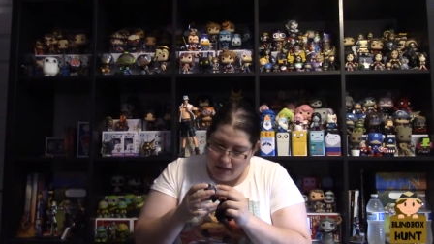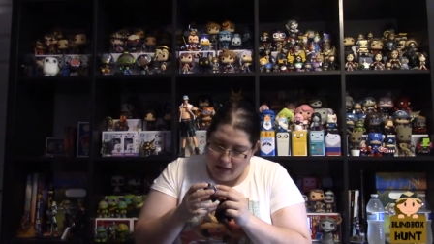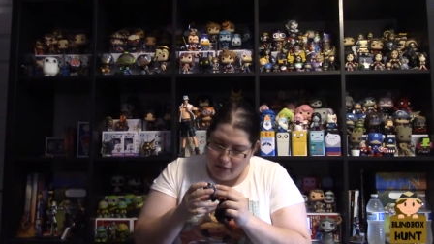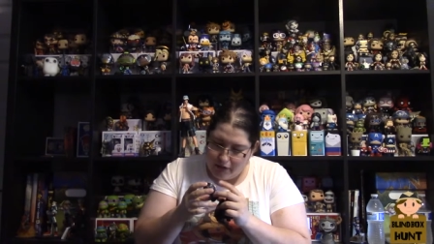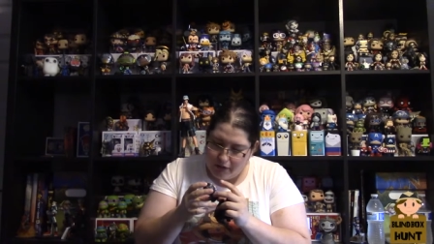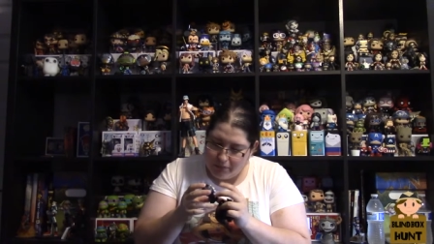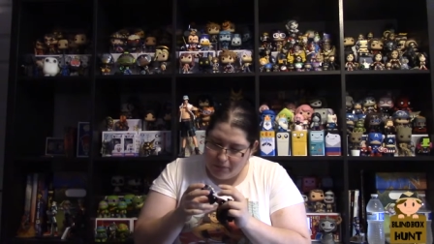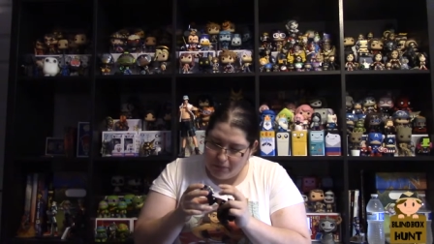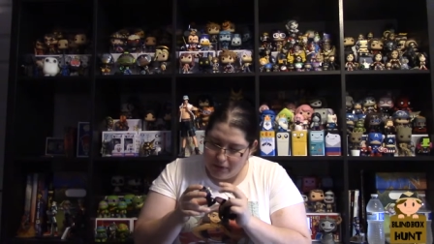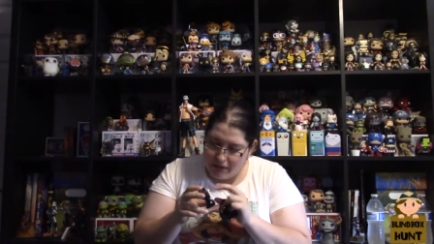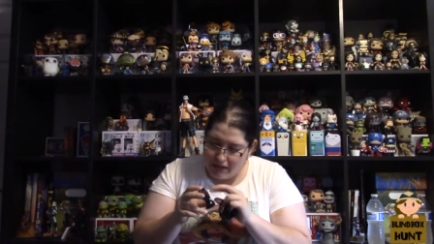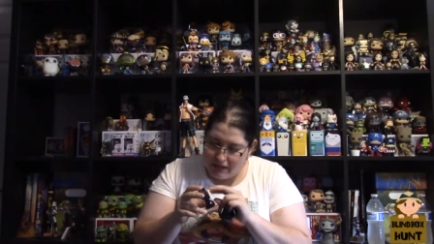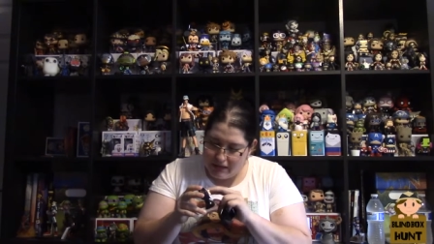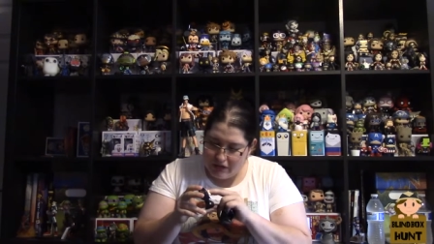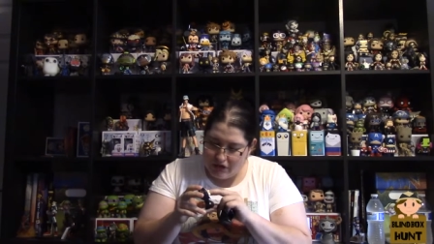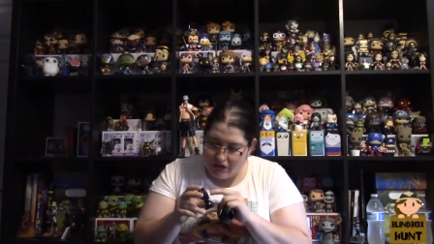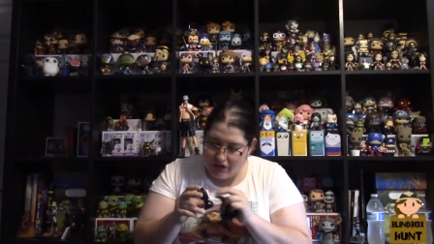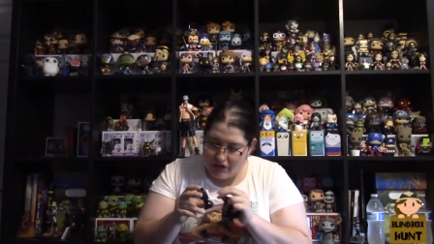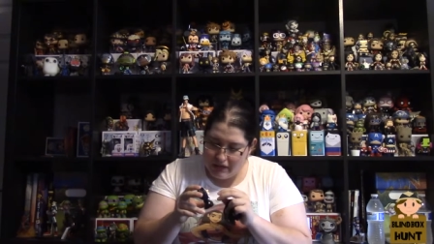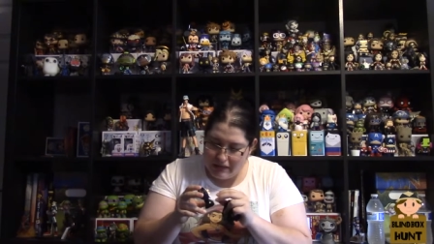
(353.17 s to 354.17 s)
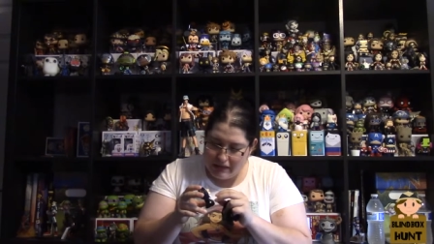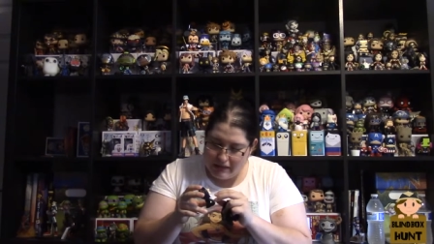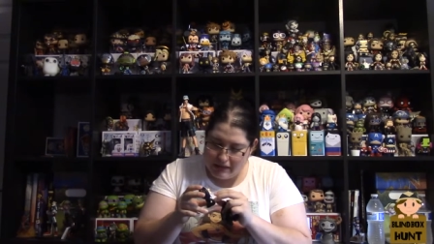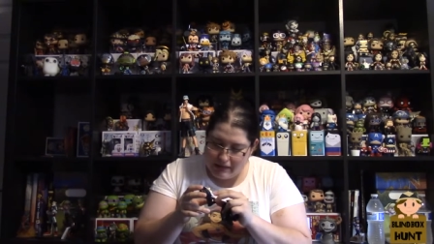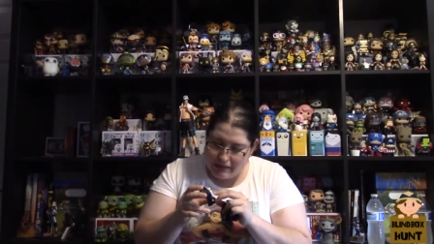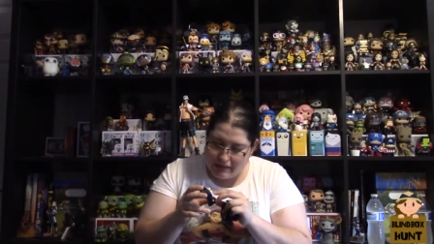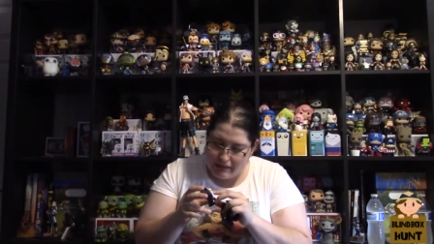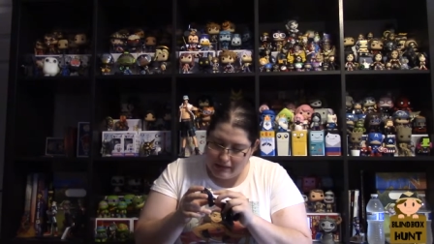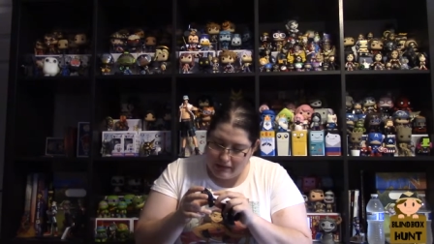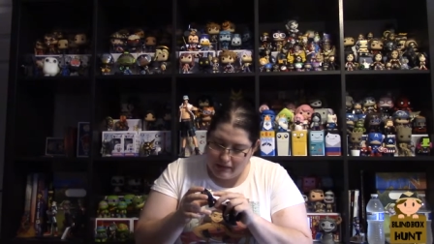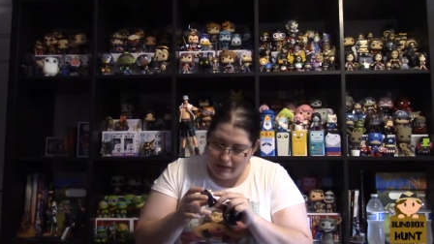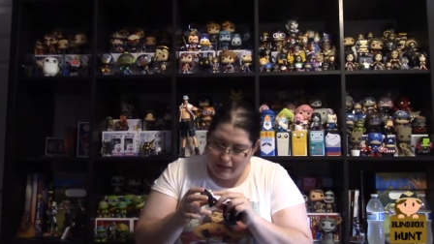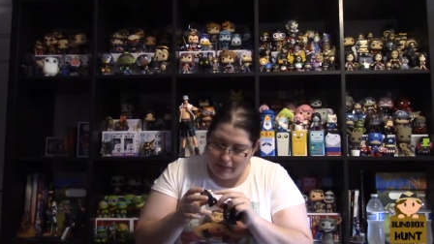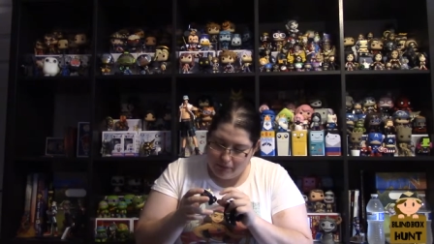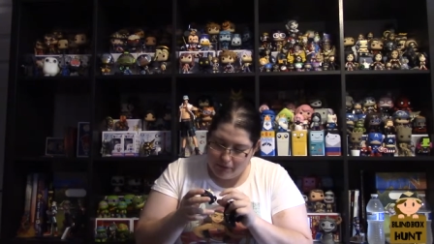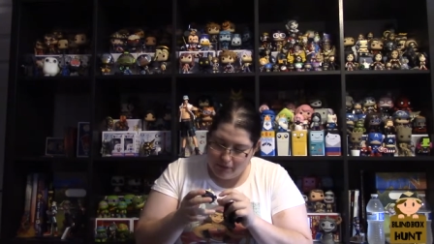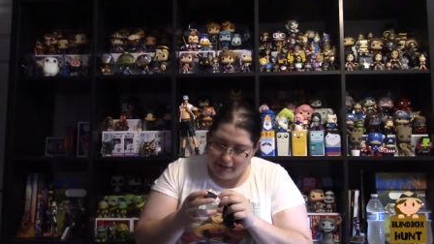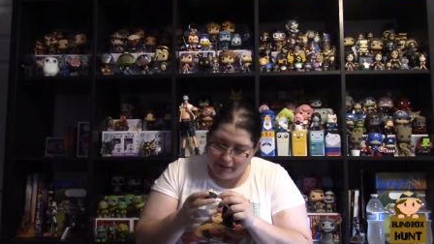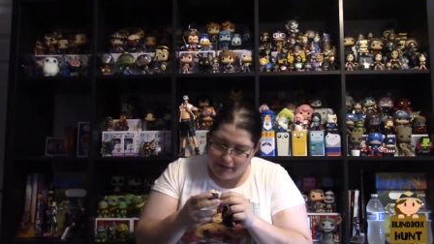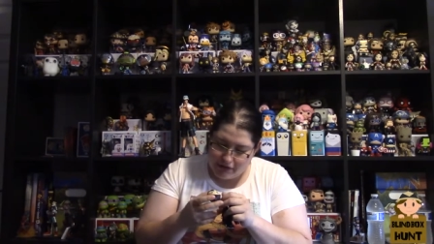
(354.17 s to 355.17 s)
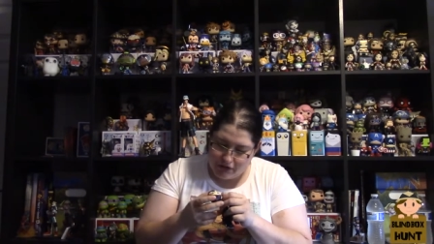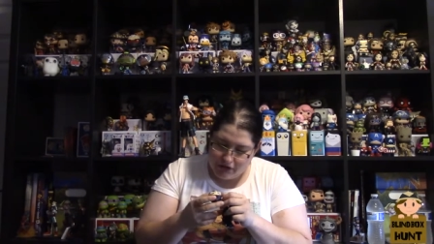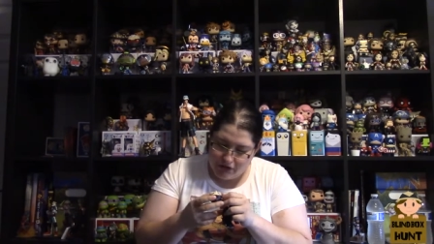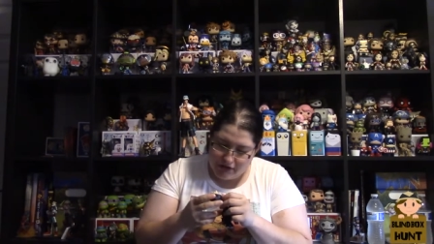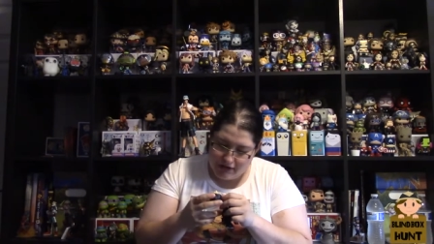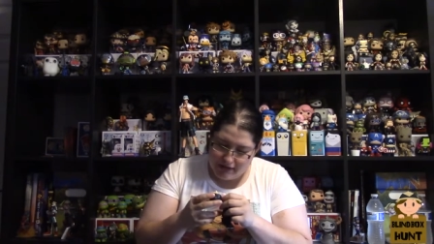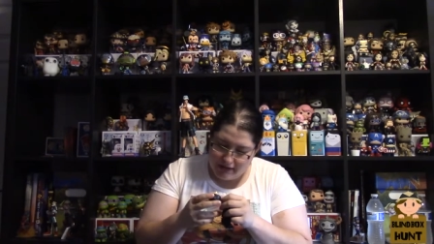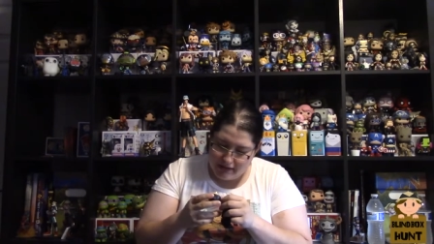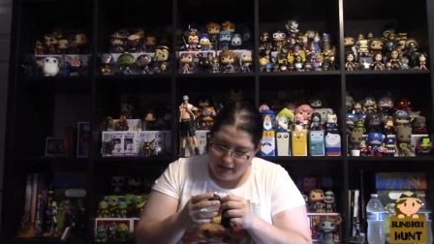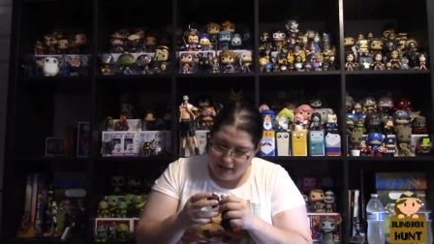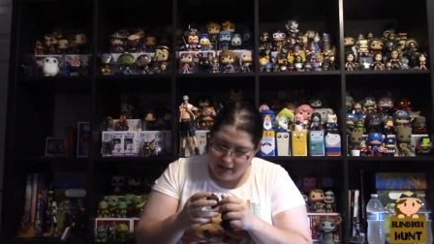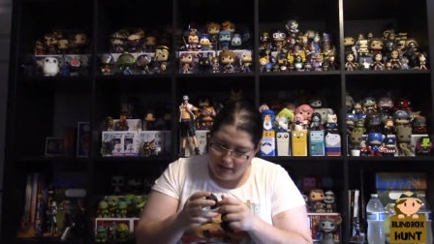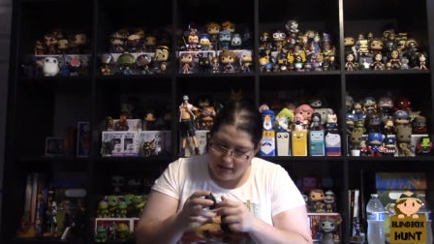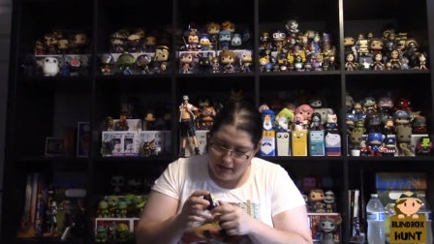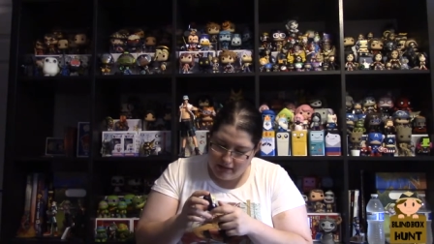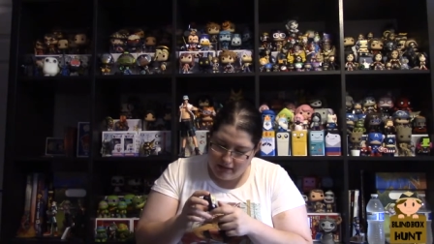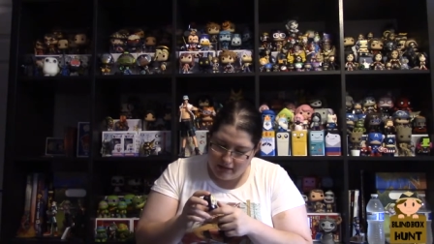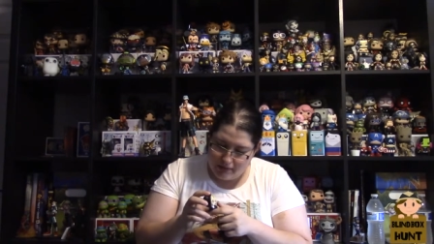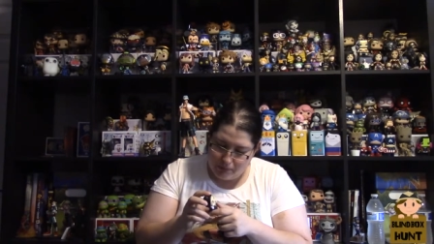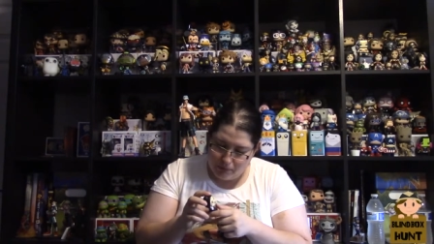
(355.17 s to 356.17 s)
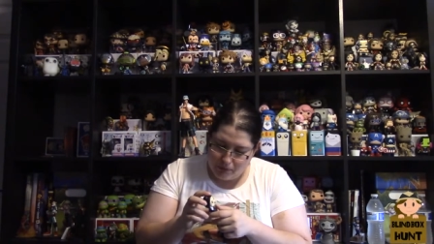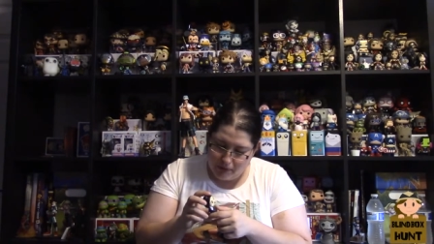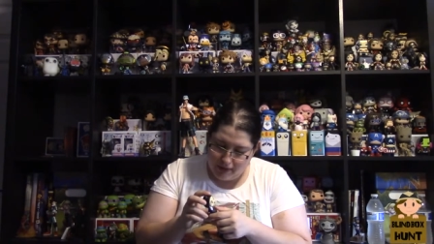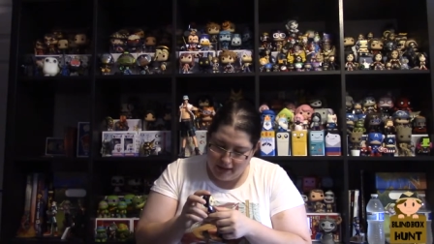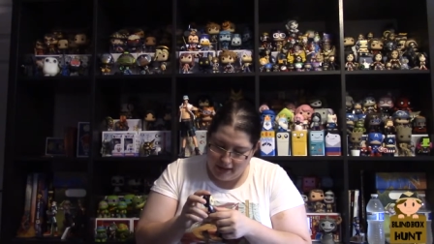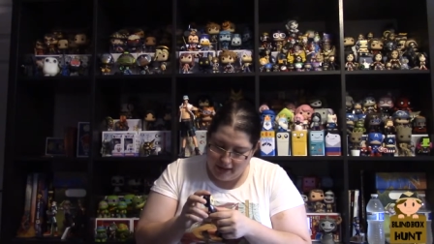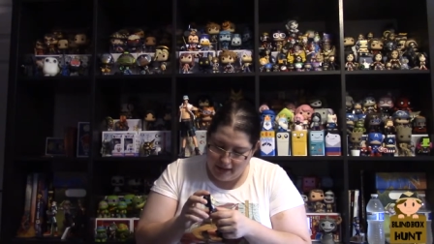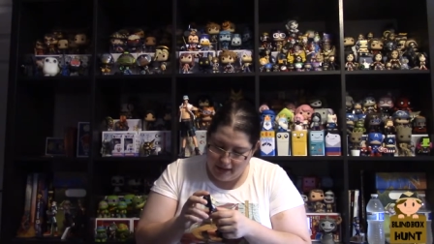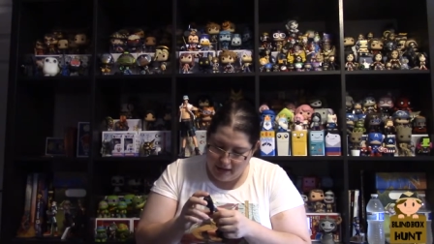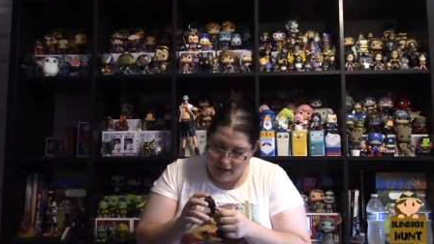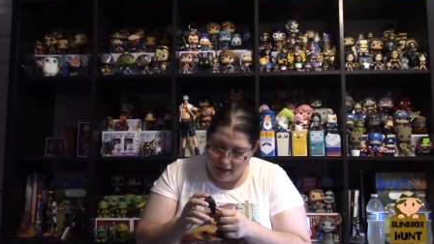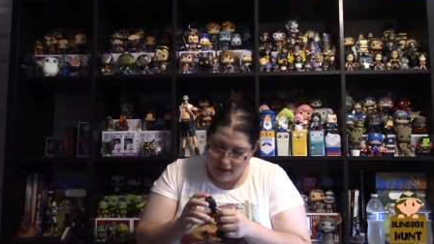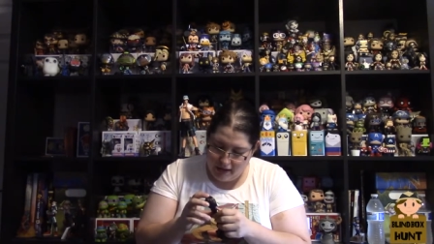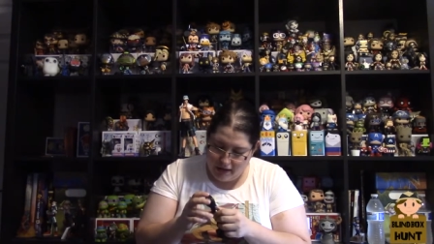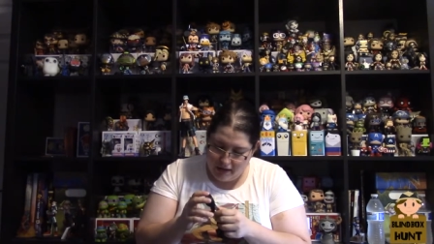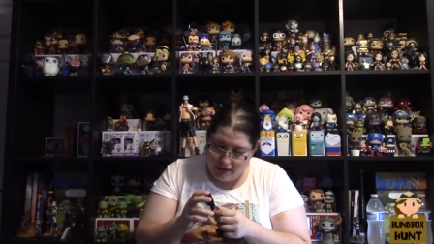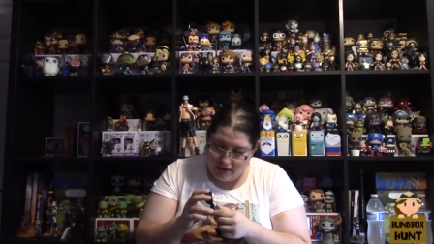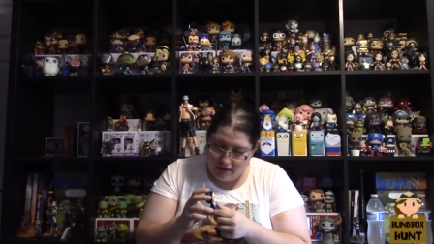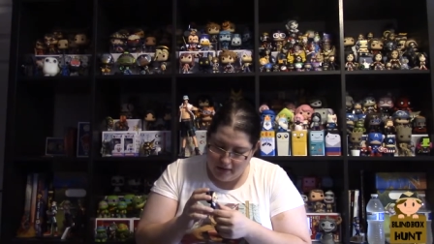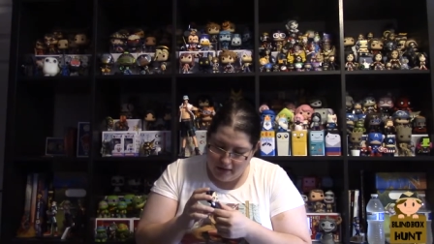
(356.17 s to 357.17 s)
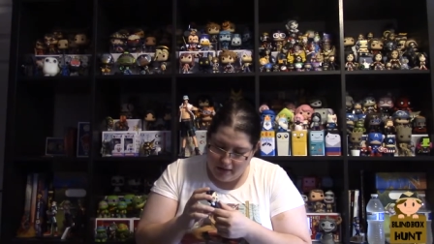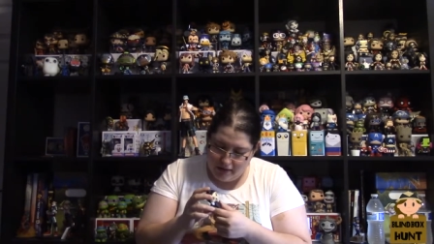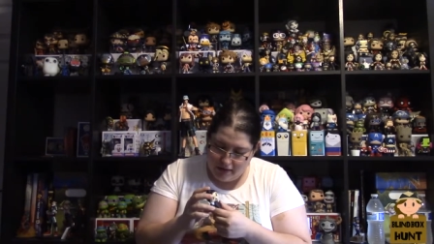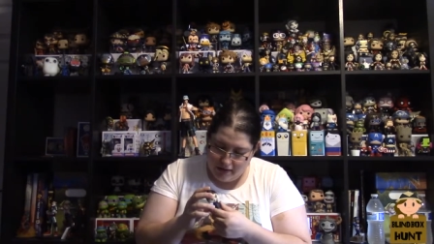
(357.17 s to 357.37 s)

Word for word: little pointy cheeks, pointy chin, some white hair.